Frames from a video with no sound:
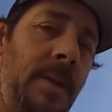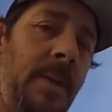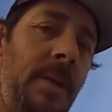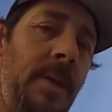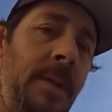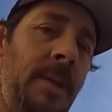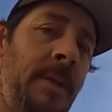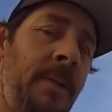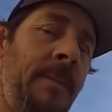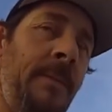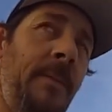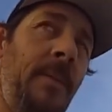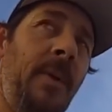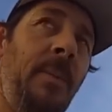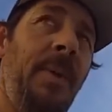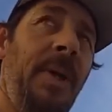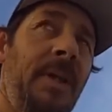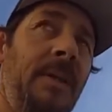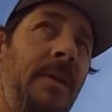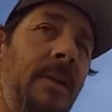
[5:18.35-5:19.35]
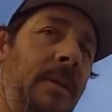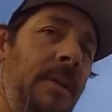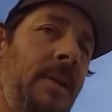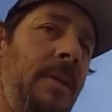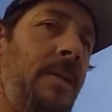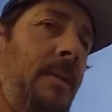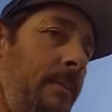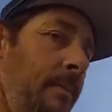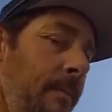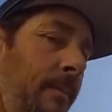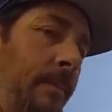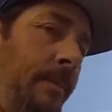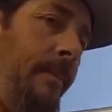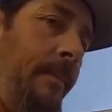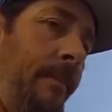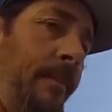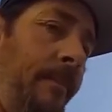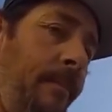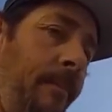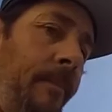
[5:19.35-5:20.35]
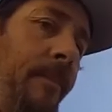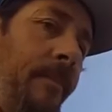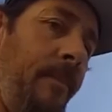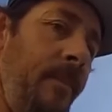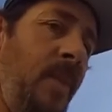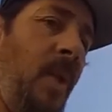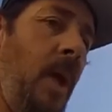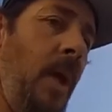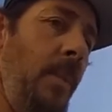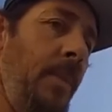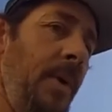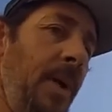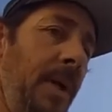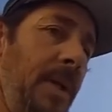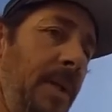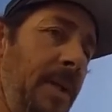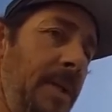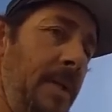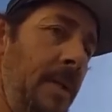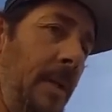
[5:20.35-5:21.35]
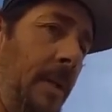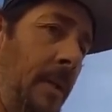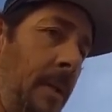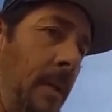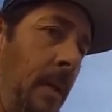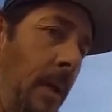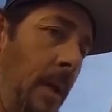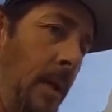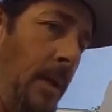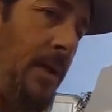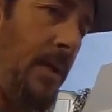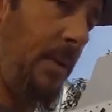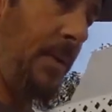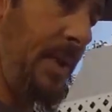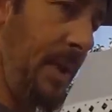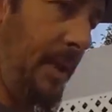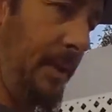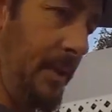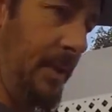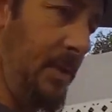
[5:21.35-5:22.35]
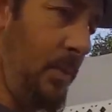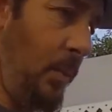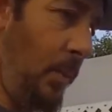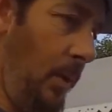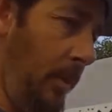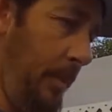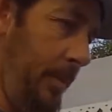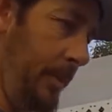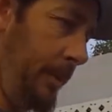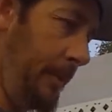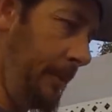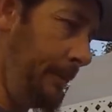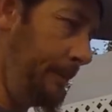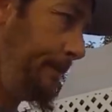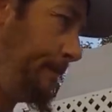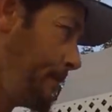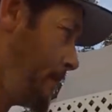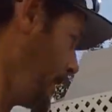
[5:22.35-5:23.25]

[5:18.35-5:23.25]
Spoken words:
and we're about to just upgrade this thing. So once I get this wall built,